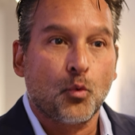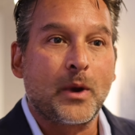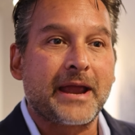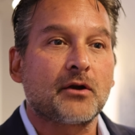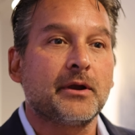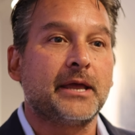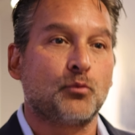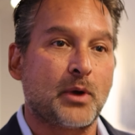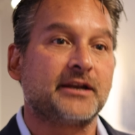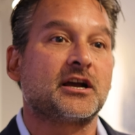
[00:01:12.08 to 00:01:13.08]
where
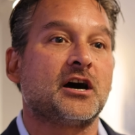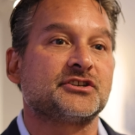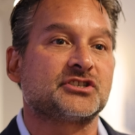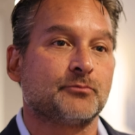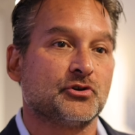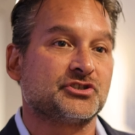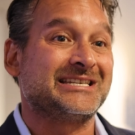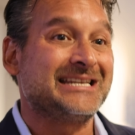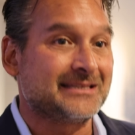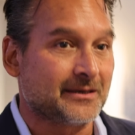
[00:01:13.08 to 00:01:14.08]
and when
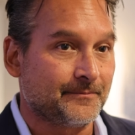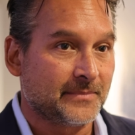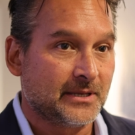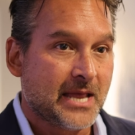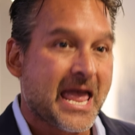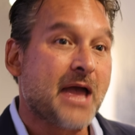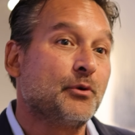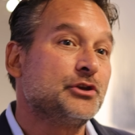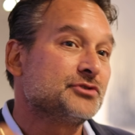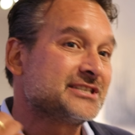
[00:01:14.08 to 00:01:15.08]
customers need them.
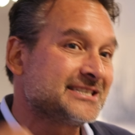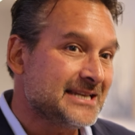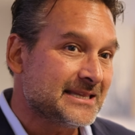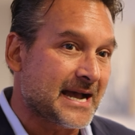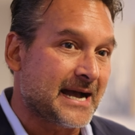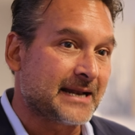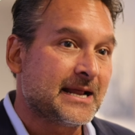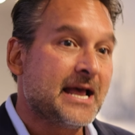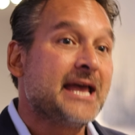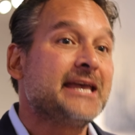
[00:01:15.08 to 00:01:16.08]
And when you see that,
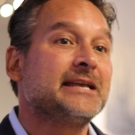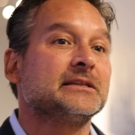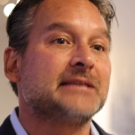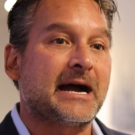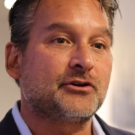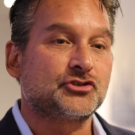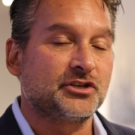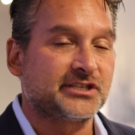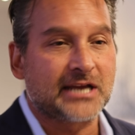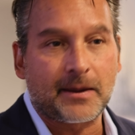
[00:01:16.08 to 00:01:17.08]
it allows
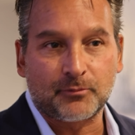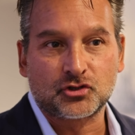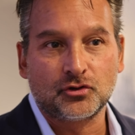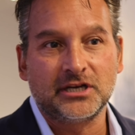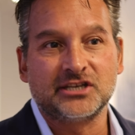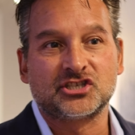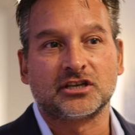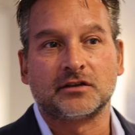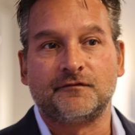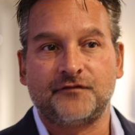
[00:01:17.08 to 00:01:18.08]
you to see opportunities
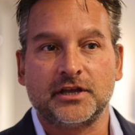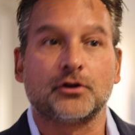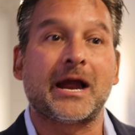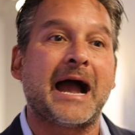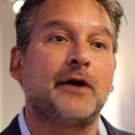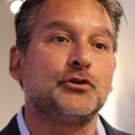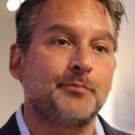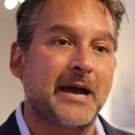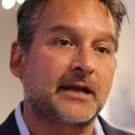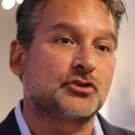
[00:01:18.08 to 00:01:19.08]
to configure how
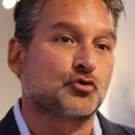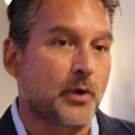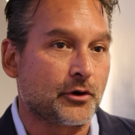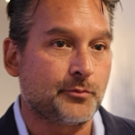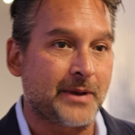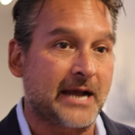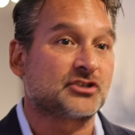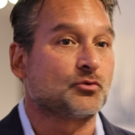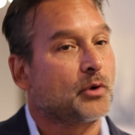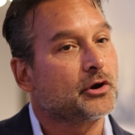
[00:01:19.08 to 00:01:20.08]
you package, where you
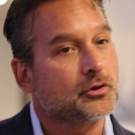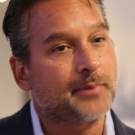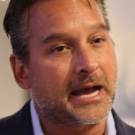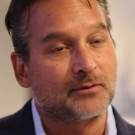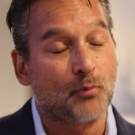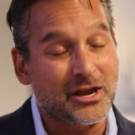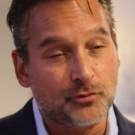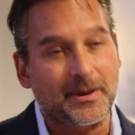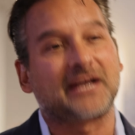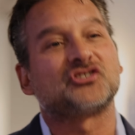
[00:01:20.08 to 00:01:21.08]
package, and when
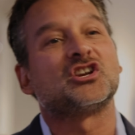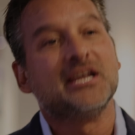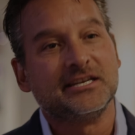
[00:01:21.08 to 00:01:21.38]
you package